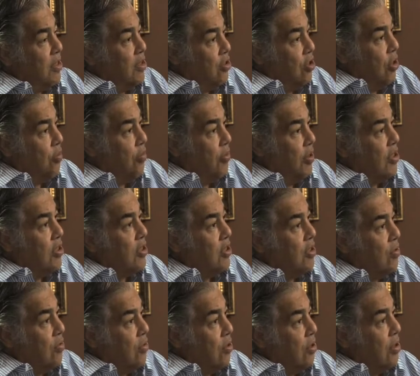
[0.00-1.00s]
biggest
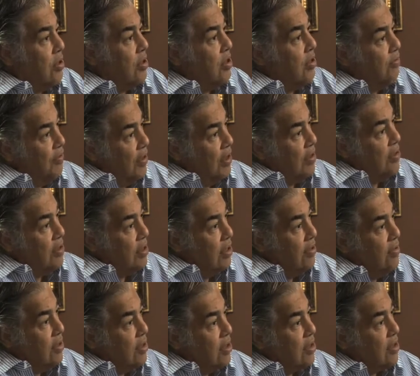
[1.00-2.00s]
corporation in the world is the Federal
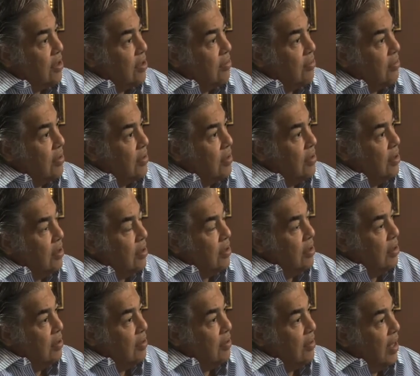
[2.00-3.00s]
Reserve System,
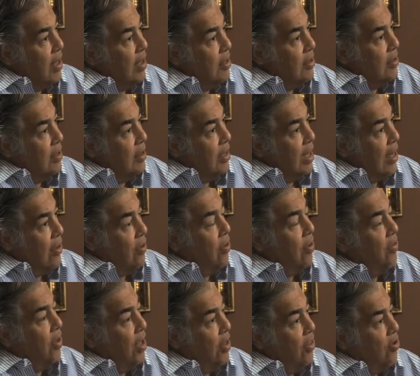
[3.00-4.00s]
right? And
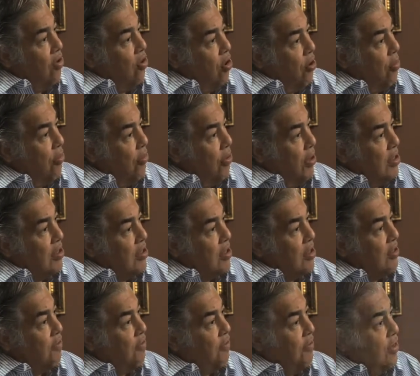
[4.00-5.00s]
all the other
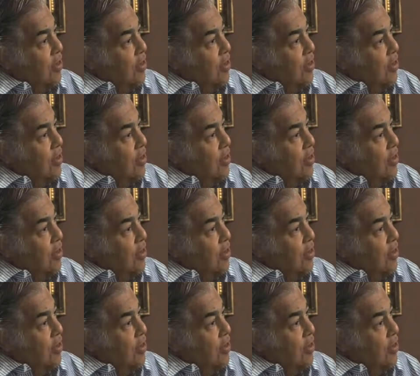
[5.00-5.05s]
corporations